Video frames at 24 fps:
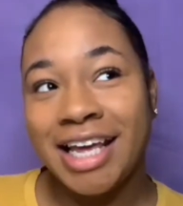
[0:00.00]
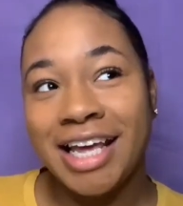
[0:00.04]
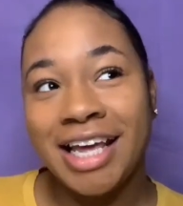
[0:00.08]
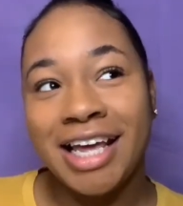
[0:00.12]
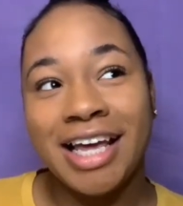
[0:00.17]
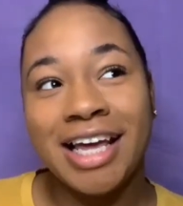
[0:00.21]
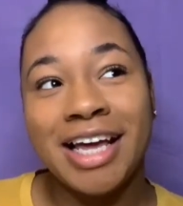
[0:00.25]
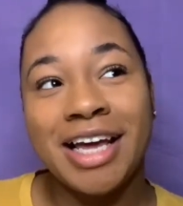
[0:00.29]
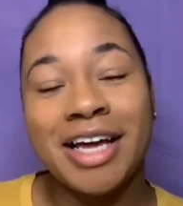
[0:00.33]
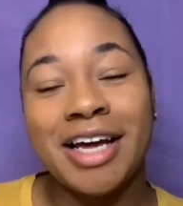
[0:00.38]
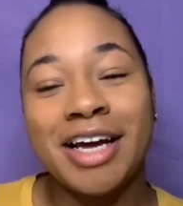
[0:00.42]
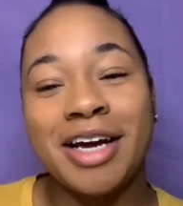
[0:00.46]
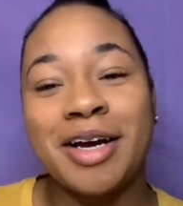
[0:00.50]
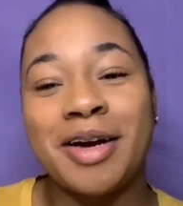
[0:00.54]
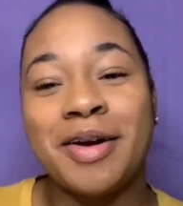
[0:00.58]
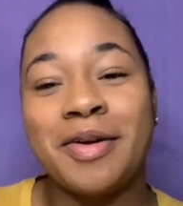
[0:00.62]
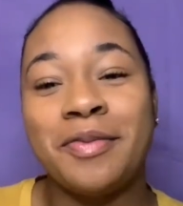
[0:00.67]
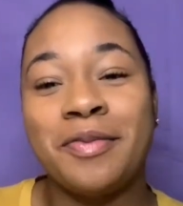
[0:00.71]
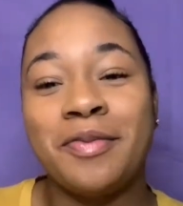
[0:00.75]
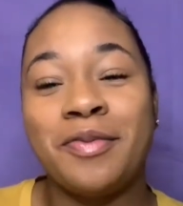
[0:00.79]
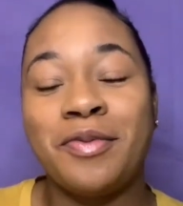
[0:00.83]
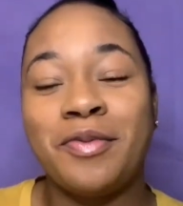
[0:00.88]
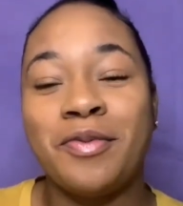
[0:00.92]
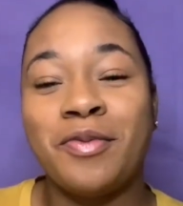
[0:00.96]

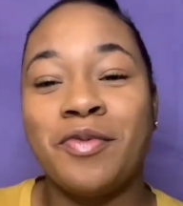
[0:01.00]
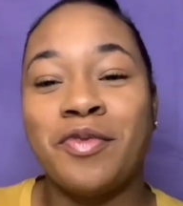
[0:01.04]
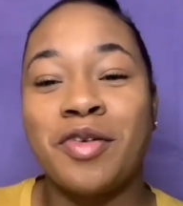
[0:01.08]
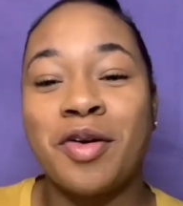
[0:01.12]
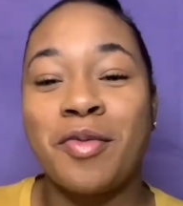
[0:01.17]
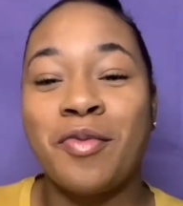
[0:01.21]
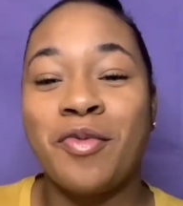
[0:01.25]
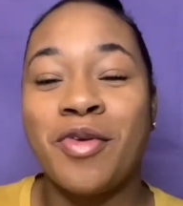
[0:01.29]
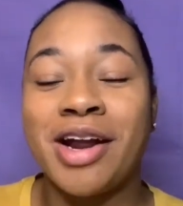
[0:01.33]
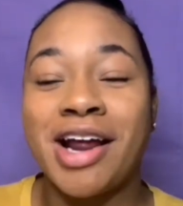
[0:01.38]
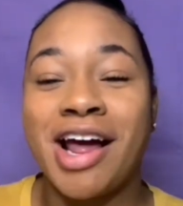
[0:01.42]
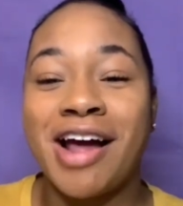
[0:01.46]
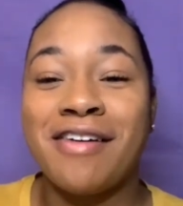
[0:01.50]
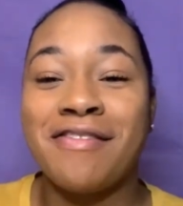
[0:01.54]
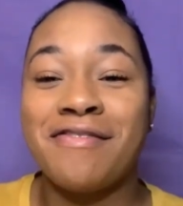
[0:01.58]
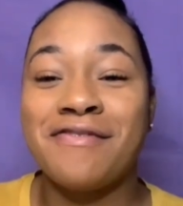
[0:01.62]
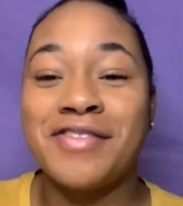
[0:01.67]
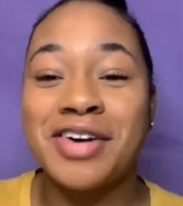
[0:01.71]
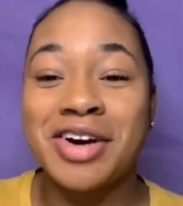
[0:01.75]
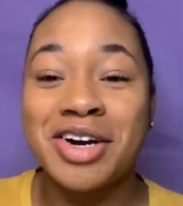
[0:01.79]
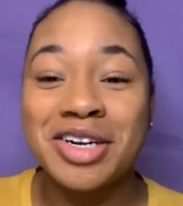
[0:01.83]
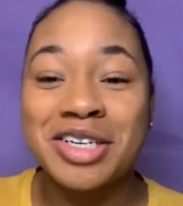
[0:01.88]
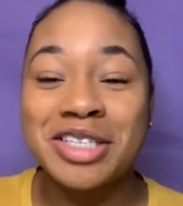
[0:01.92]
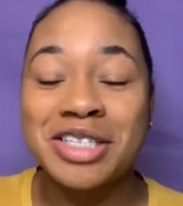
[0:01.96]
From when I
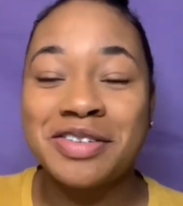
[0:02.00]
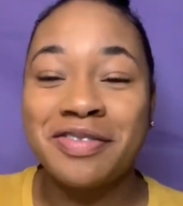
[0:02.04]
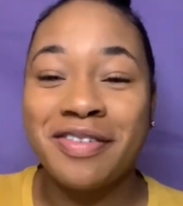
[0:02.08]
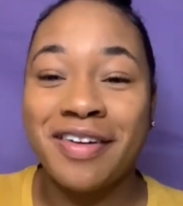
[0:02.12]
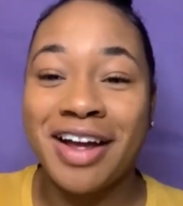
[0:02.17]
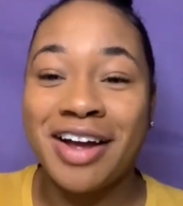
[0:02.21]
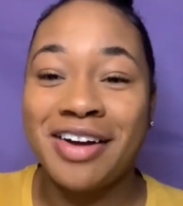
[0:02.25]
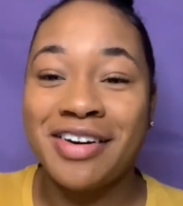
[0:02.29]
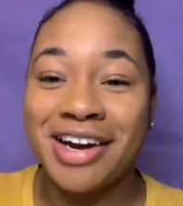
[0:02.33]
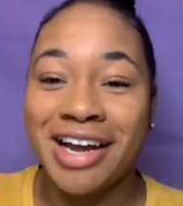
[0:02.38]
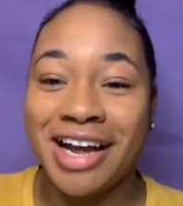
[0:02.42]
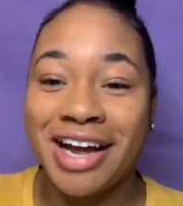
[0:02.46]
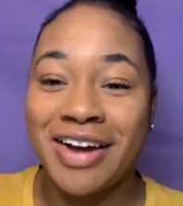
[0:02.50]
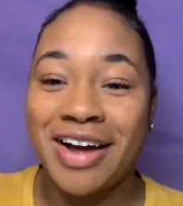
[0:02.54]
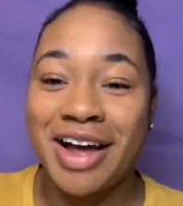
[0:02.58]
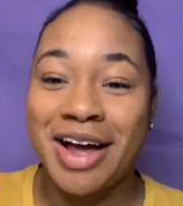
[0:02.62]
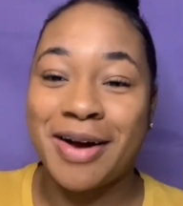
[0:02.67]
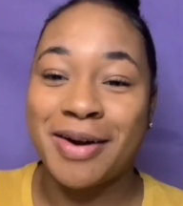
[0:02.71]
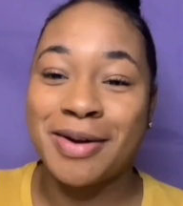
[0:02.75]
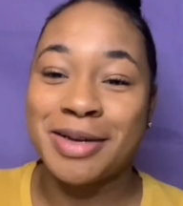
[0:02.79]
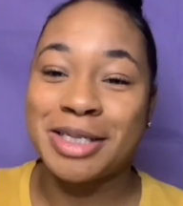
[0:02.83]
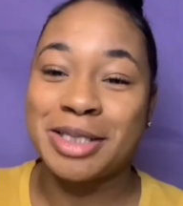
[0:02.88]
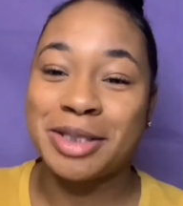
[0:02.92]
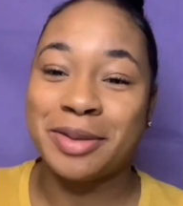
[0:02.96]
first found out I
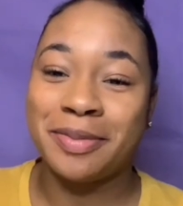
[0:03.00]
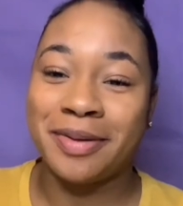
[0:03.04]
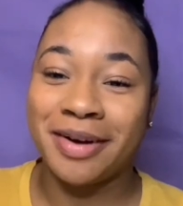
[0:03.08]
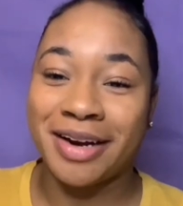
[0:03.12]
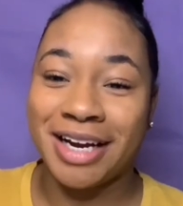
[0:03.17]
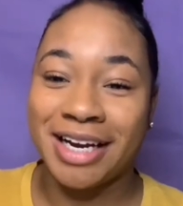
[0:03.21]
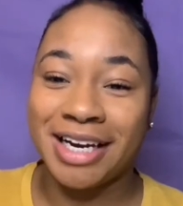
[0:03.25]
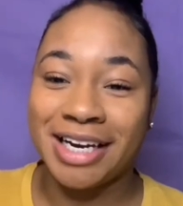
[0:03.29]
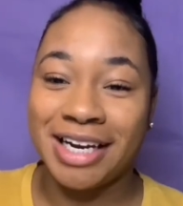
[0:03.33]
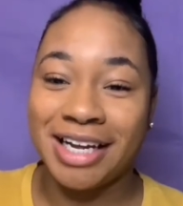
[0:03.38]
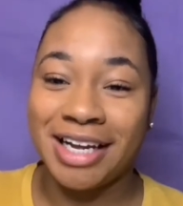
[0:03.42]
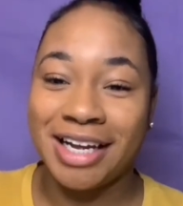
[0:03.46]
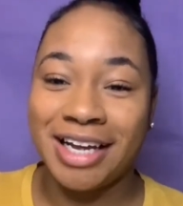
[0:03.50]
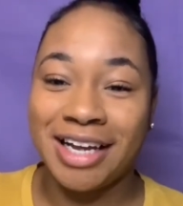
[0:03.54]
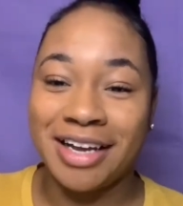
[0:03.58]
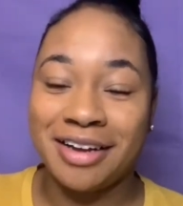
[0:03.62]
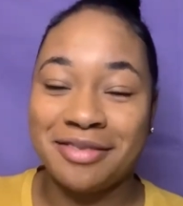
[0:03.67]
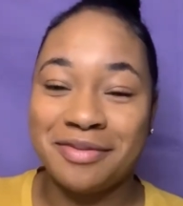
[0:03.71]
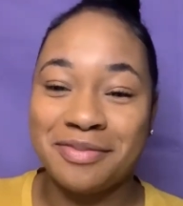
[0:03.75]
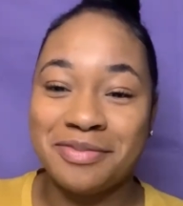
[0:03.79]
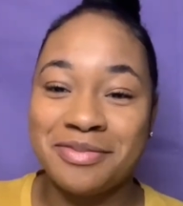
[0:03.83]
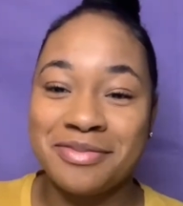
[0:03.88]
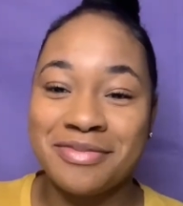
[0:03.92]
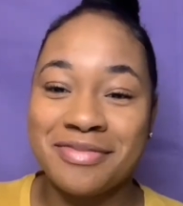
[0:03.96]
was pregnant.
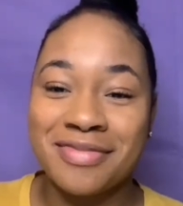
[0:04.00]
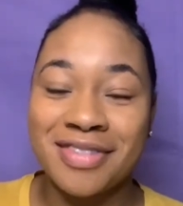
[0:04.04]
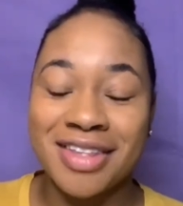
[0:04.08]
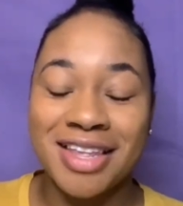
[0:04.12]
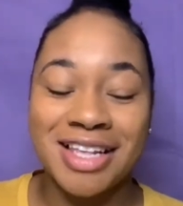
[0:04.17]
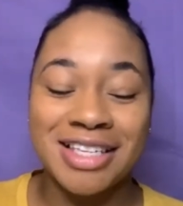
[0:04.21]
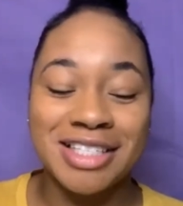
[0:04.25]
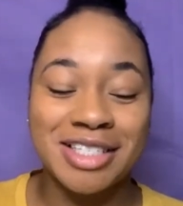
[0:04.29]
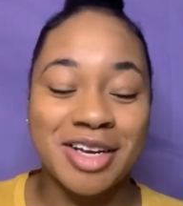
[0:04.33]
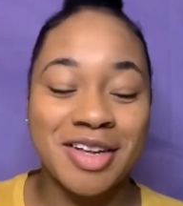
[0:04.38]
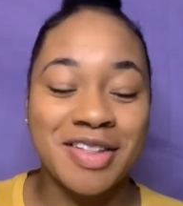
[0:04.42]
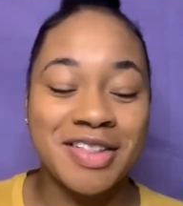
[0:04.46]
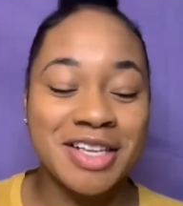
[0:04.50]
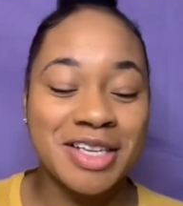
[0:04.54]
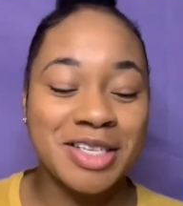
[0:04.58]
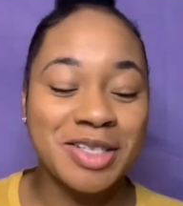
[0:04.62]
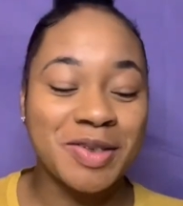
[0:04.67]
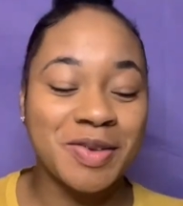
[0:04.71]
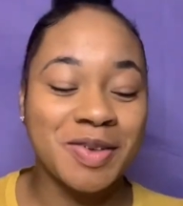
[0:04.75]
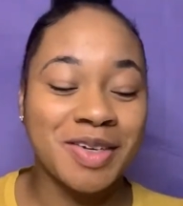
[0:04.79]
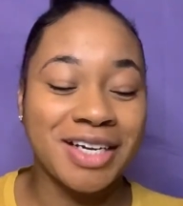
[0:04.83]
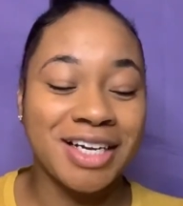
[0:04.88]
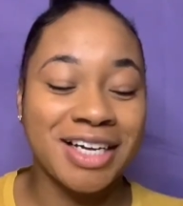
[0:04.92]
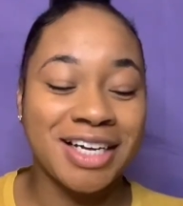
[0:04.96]
So this
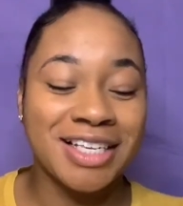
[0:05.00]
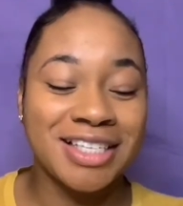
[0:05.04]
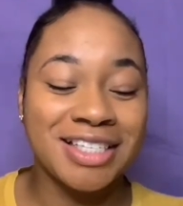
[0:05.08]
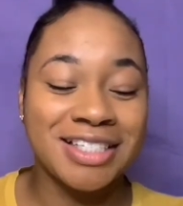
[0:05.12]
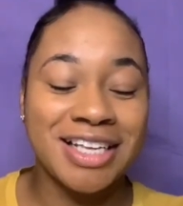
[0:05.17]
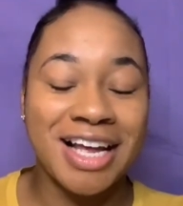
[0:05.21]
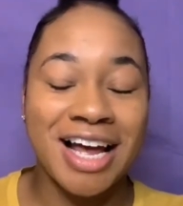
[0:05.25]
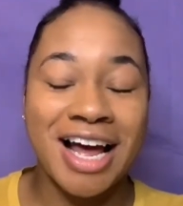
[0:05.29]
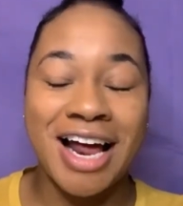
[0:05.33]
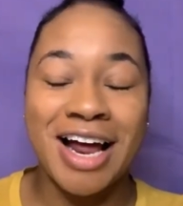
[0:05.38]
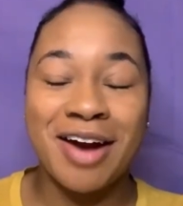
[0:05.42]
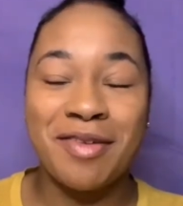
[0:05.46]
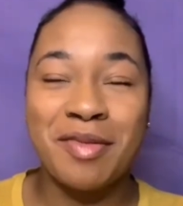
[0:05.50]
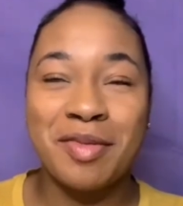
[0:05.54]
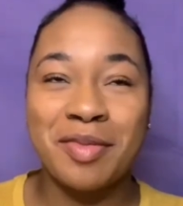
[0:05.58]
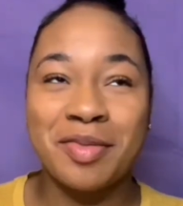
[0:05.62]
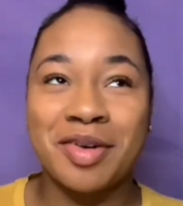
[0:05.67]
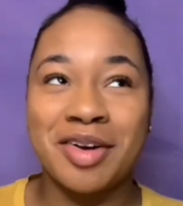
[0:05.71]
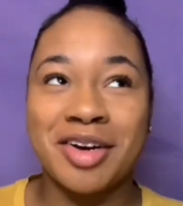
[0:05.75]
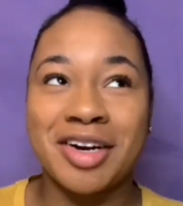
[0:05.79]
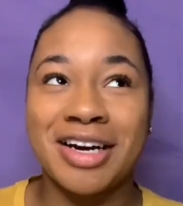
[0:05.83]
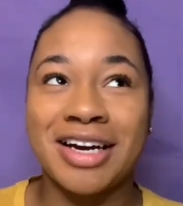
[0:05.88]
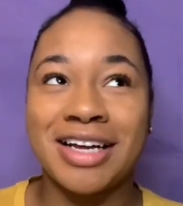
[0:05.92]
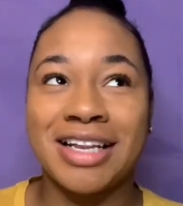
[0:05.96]
was, I remember
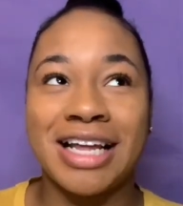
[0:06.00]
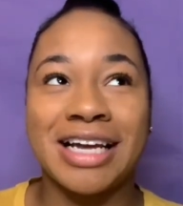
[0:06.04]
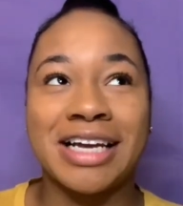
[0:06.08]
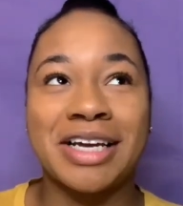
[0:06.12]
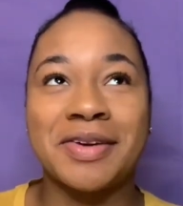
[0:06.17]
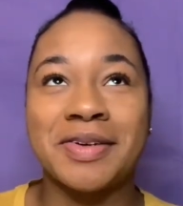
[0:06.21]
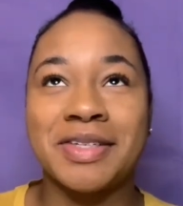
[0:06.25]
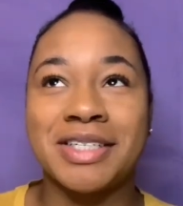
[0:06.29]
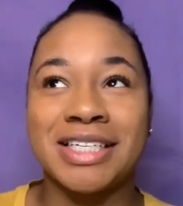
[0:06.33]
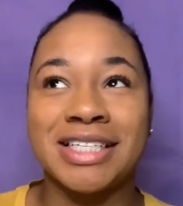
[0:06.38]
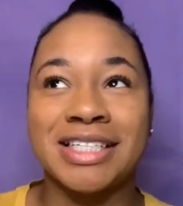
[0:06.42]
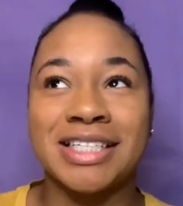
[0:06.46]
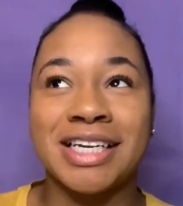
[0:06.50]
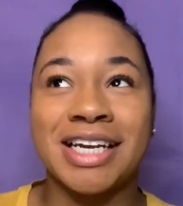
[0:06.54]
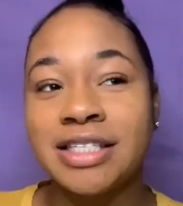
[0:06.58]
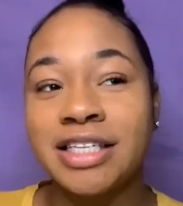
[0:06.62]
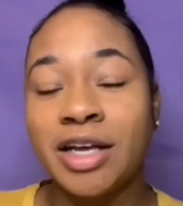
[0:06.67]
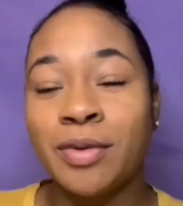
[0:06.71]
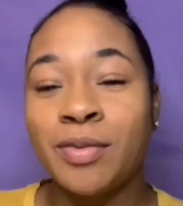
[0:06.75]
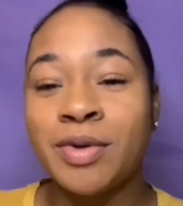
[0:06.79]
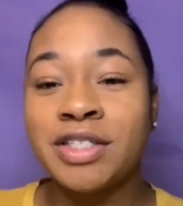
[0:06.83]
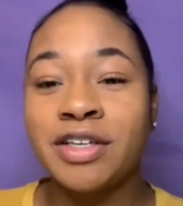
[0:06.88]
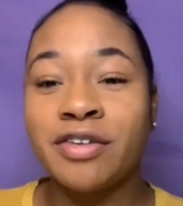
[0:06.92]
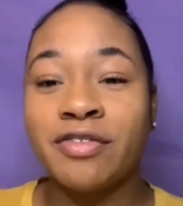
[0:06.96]
it like it was yesterday. It
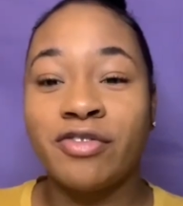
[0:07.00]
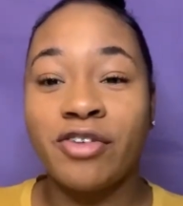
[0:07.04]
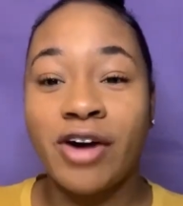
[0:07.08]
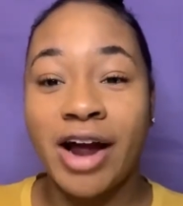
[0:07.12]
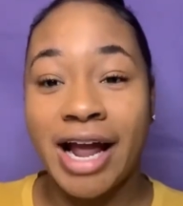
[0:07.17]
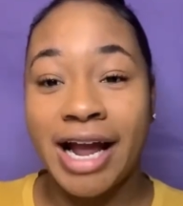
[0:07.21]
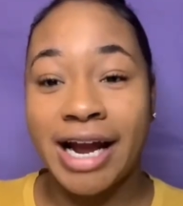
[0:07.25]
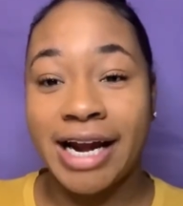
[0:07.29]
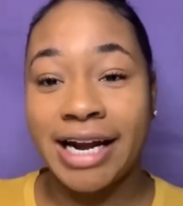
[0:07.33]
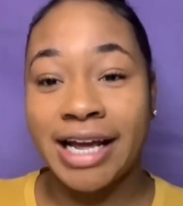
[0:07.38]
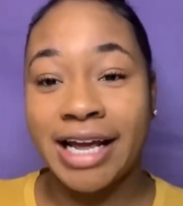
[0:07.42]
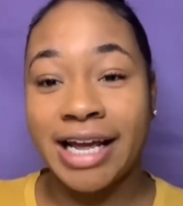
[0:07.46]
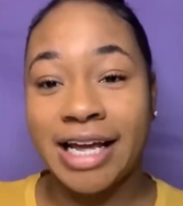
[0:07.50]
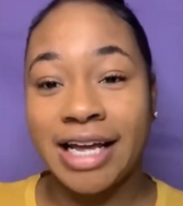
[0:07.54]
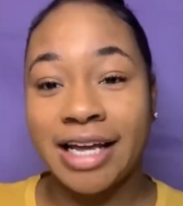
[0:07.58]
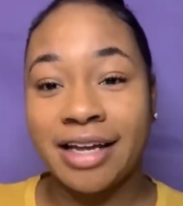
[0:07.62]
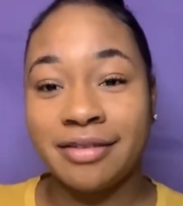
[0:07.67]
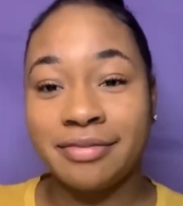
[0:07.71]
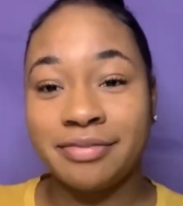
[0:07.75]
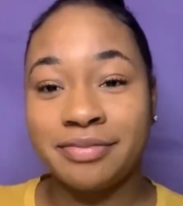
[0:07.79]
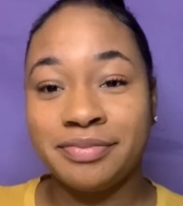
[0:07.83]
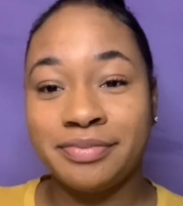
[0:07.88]
was a Friday.